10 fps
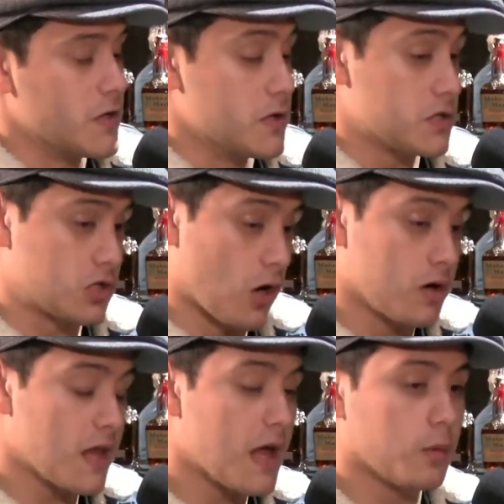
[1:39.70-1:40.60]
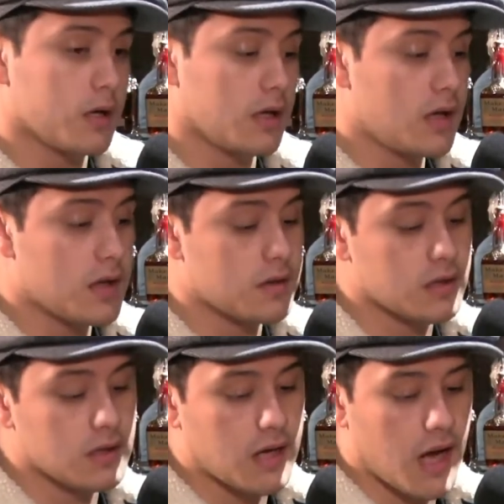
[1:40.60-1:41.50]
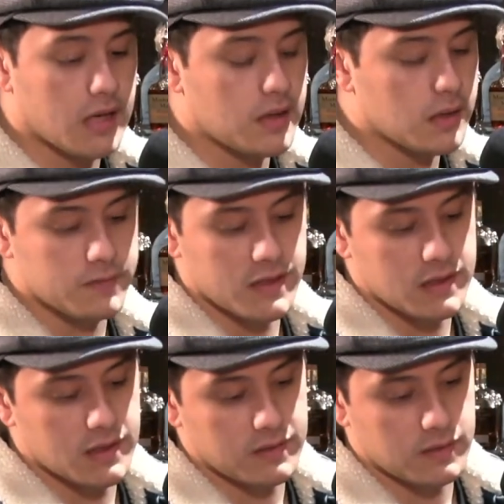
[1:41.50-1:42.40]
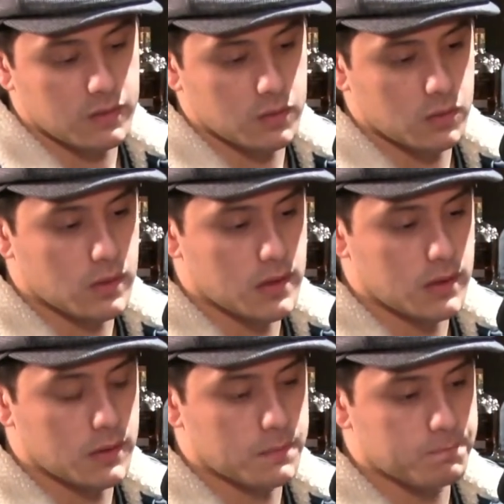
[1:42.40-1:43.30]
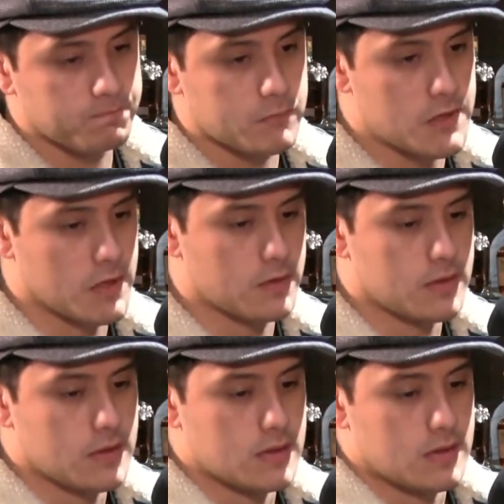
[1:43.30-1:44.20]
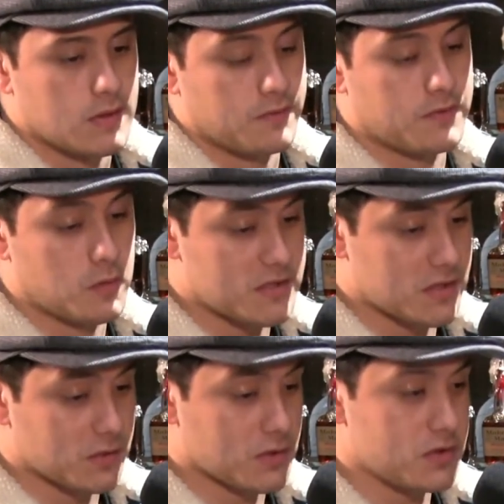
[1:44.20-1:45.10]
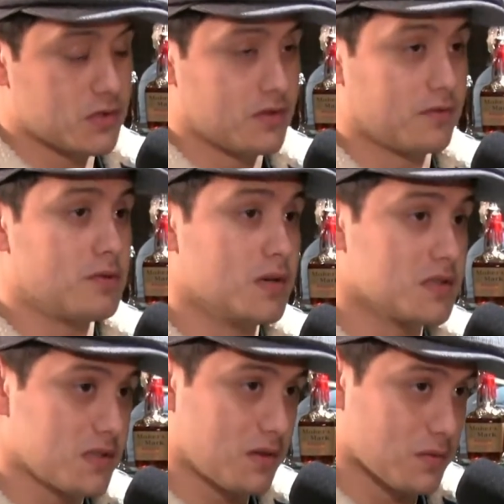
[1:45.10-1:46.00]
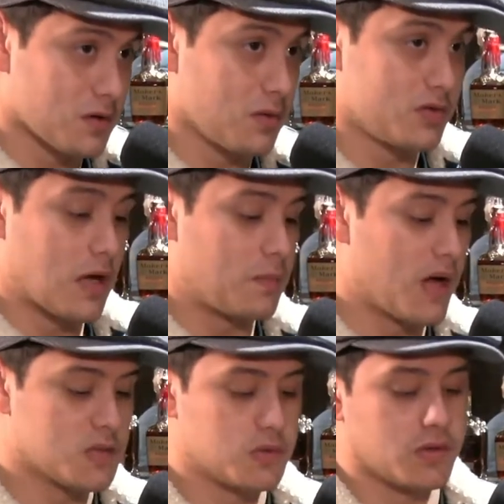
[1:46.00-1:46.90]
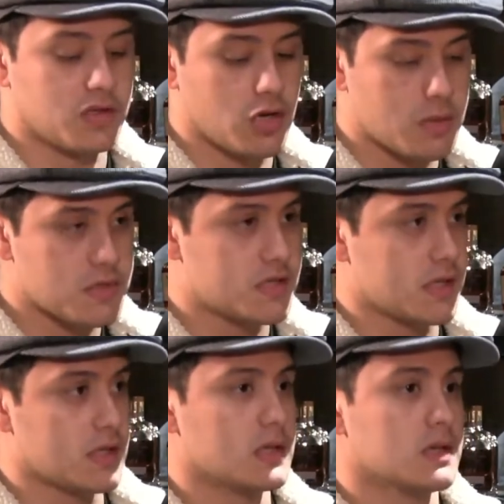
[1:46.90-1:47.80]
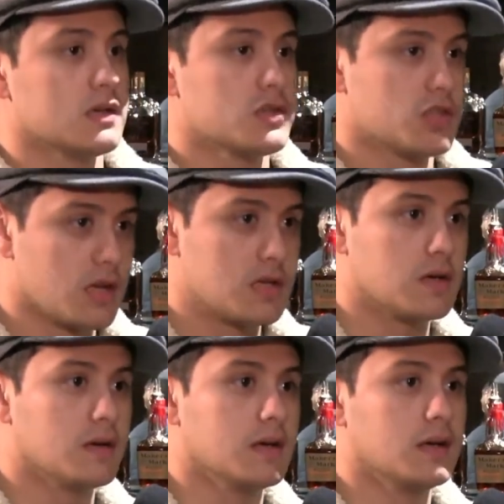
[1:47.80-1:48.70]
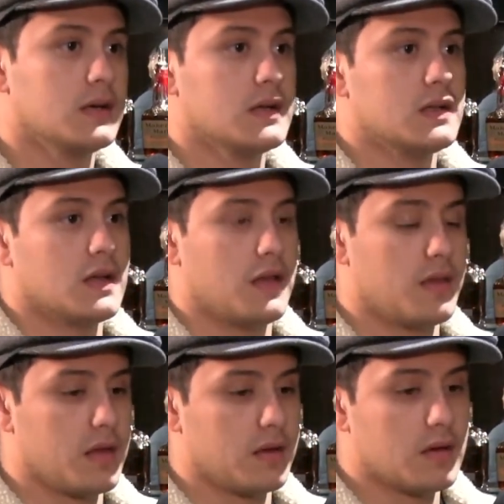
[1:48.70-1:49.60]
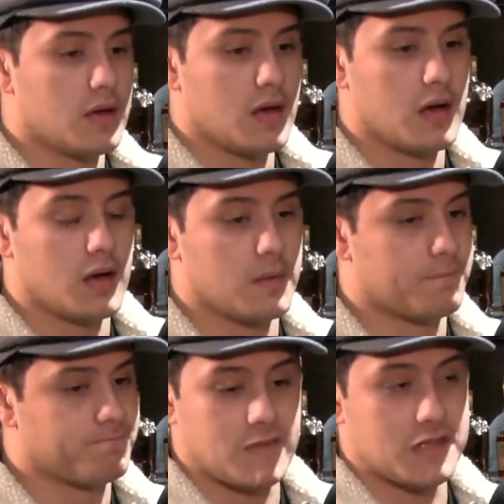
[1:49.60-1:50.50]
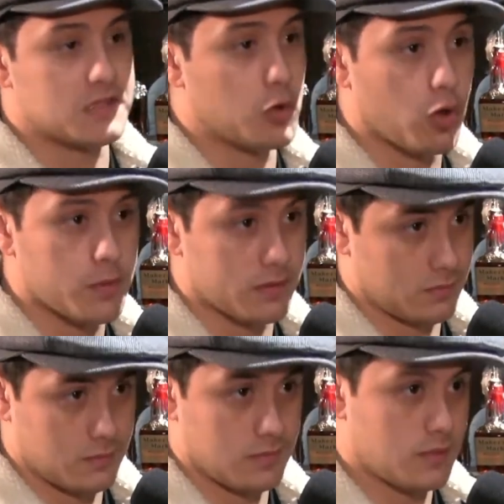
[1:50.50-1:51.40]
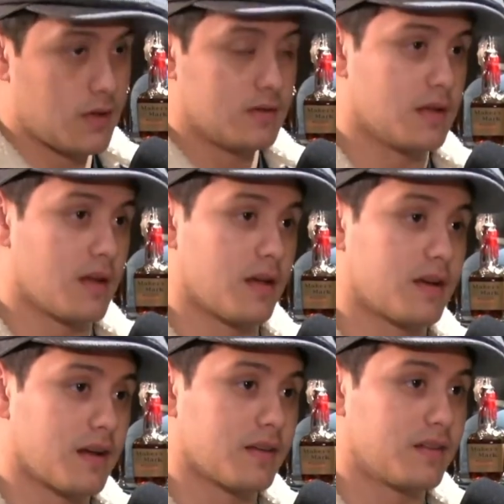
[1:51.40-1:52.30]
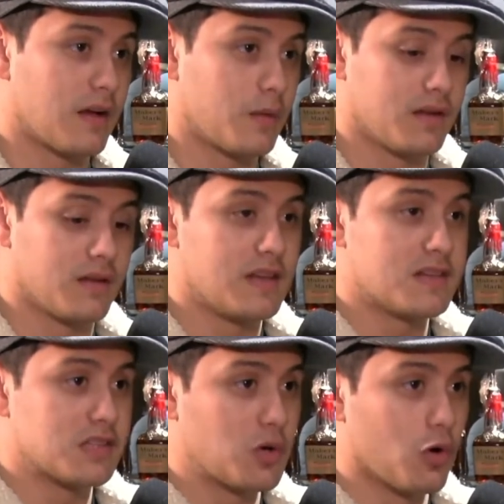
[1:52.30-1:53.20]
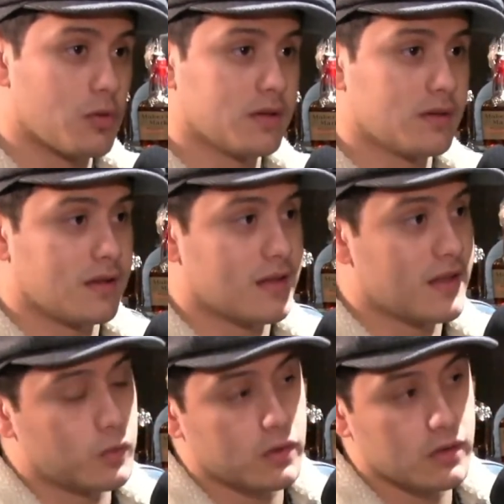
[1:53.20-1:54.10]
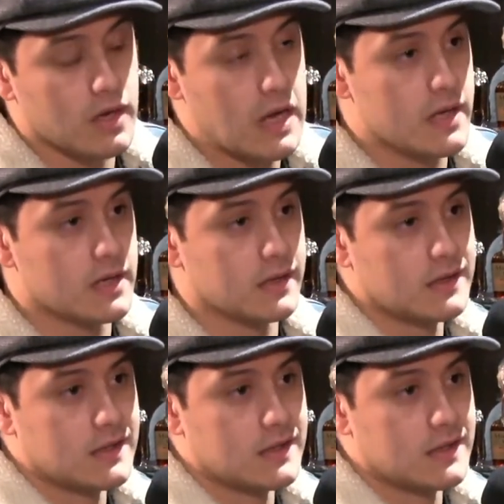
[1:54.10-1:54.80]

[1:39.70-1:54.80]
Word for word: Started that way, and then it kind of elevated into, um, you know, a few weeks on the road, turning a few months on the road. I bounced between Jo Dee Messina, Shenandoah and then um, Easton Corbin. And then I kind of segued into Easton Corbin, and that's where I uh,